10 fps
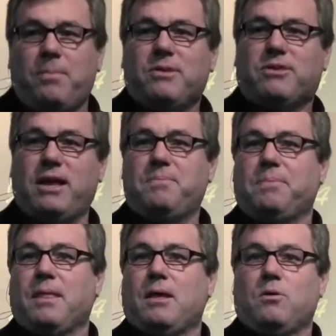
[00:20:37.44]
See,
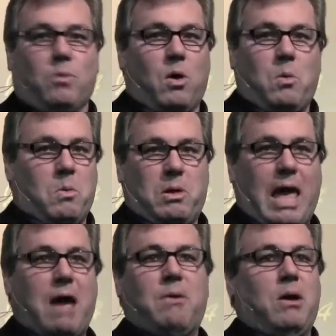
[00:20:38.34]

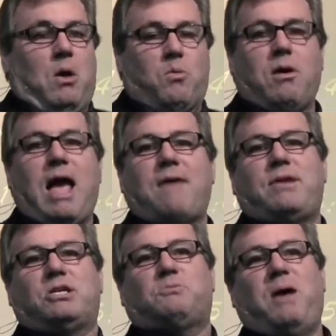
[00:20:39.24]
can't we, we're
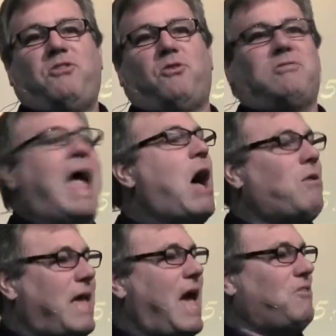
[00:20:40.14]
having a special
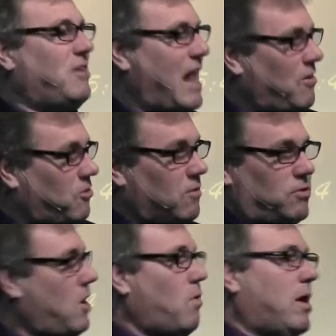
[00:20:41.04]
doubt casting out
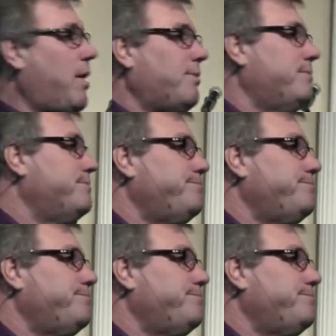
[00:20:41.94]
service. Don't go.